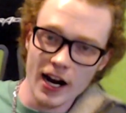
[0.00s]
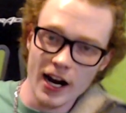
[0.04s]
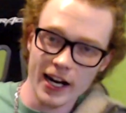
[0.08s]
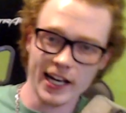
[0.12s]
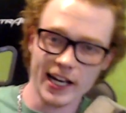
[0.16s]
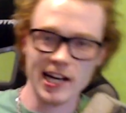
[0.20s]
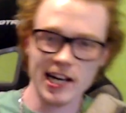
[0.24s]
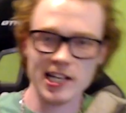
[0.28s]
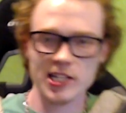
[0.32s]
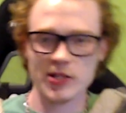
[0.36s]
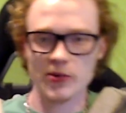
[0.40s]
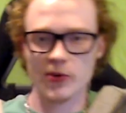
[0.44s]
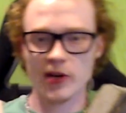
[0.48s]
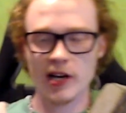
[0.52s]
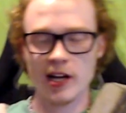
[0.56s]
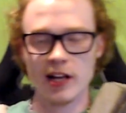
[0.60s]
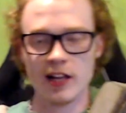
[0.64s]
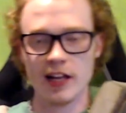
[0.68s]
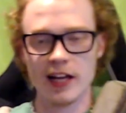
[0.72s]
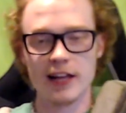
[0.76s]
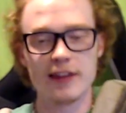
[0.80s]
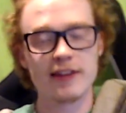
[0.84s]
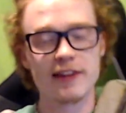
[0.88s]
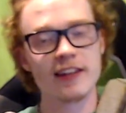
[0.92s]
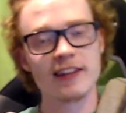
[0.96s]
Alright guys,
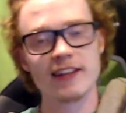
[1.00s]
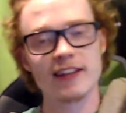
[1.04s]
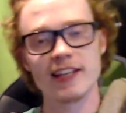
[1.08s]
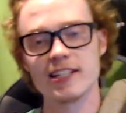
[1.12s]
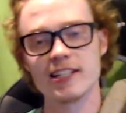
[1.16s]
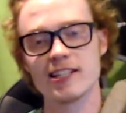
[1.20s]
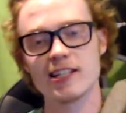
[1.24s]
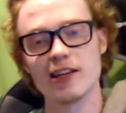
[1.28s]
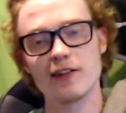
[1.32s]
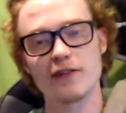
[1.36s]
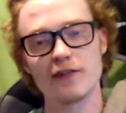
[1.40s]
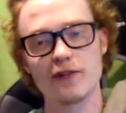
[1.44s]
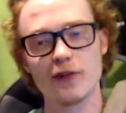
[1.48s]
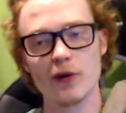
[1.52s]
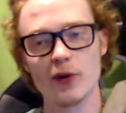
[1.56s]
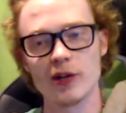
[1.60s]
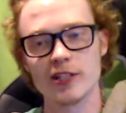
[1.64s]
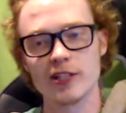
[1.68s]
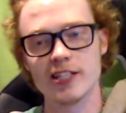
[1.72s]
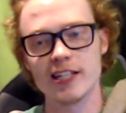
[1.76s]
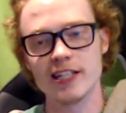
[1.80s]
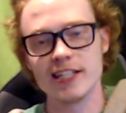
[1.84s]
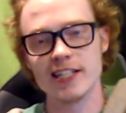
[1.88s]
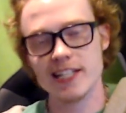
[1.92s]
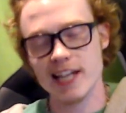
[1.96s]
well, I think that's it
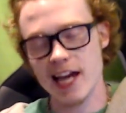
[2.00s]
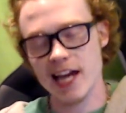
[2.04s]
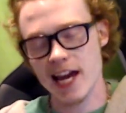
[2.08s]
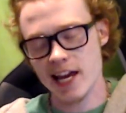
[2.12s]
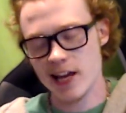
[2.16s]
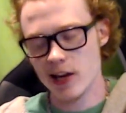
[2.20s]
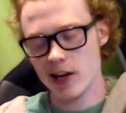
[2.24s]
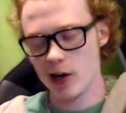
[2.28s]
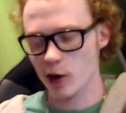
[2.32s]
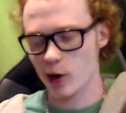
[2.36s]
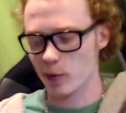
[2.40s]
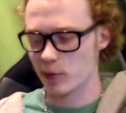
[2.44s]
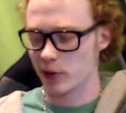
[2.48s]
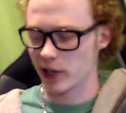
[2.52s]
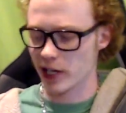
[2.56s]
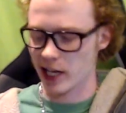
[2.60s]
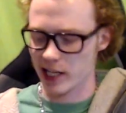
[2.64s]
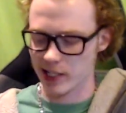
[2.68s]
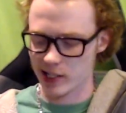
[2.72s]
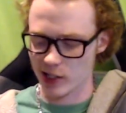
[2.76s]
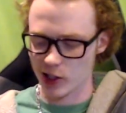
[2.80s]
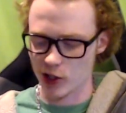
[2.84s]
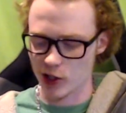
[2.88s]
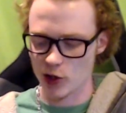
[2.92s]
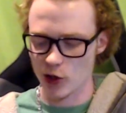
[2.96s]
for today. Hope you
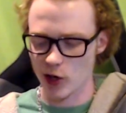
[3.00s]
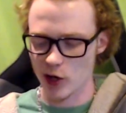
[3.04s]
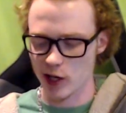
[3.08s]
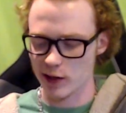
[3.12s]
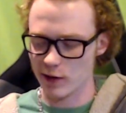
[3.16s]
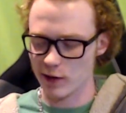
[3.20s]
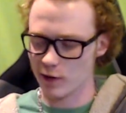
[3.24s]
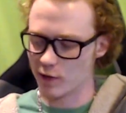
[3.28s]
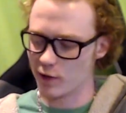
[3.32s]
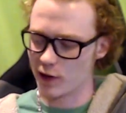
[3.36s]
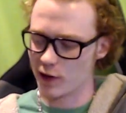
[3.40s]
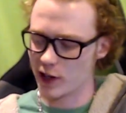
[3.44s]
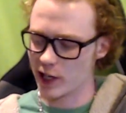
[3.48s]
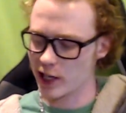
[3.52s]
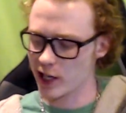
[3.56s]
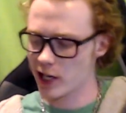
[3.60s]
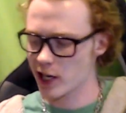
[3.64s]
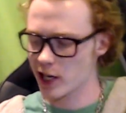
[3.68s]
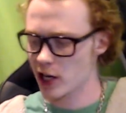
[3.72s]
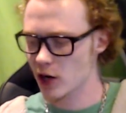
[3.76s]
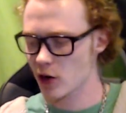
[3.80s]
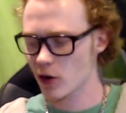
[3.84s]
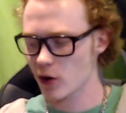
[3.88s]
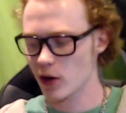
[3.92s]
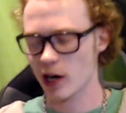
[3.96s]
guys enjoyed the
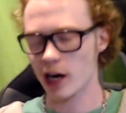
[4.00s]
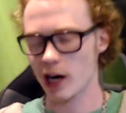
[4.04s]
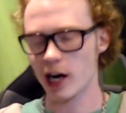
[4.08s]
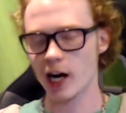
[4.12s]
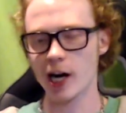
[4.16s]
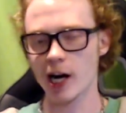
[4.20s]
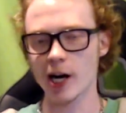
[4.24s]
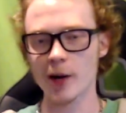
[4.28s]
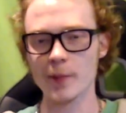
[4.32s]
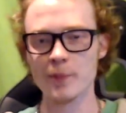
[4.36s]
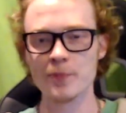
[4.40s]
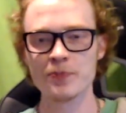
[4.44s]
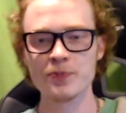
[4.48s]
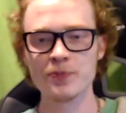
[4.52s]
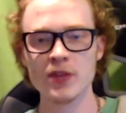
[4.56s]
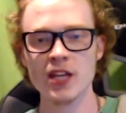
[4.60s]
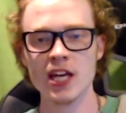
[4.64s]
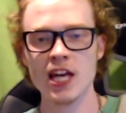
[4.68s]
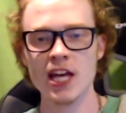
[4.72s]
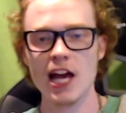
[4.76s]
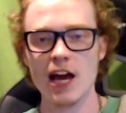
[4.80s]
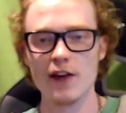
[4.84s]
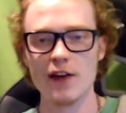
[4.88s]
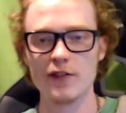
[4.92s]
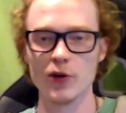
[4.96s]
video.
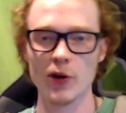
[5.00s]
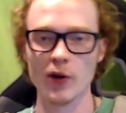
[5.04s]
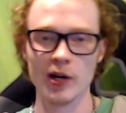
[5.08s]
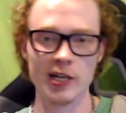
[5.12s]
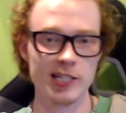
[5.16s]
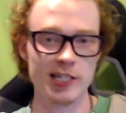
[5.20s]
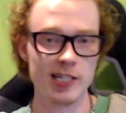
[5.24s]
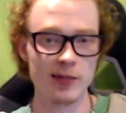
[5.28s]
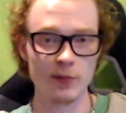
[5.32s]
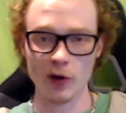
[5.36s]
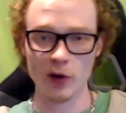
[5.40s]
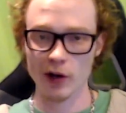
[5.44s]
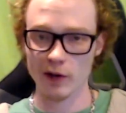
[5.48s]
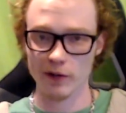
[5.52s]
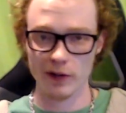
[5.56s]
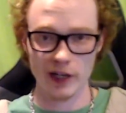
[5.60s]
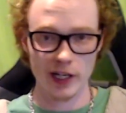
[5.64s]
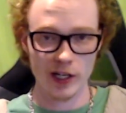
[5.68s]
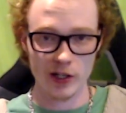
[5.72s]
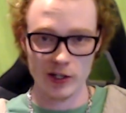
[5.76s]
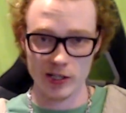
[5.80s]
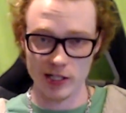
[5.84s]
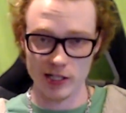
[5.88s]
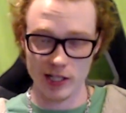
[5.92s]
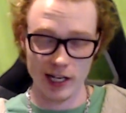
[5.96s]
If you want to see more
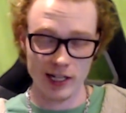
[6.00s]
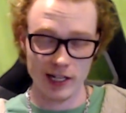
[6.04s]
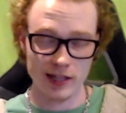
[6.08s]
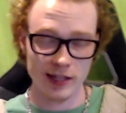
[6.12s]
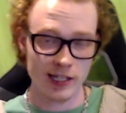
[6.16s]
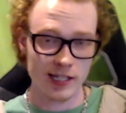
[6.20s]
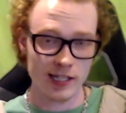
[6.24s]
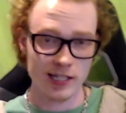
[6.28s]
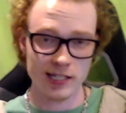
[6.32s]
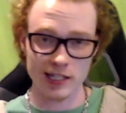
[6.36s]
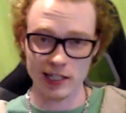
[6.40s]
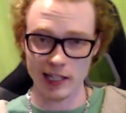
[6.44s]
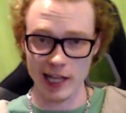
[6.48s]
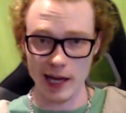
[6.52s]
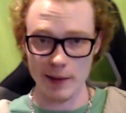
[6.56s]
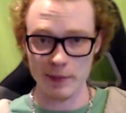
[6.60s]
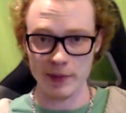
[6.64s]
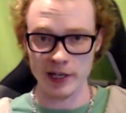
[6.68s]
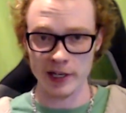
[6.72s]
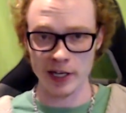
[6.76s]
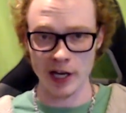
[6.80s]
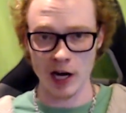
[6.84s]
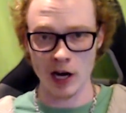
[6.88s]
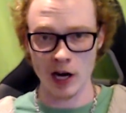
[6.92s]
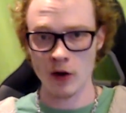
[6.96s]
videos like this, let
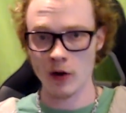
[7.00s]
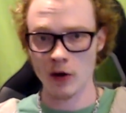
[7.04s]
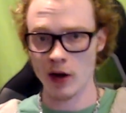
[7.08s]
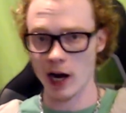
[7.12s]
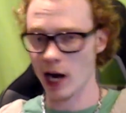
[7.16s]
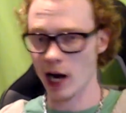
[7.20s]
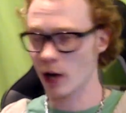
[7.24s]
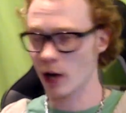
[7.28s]
me know.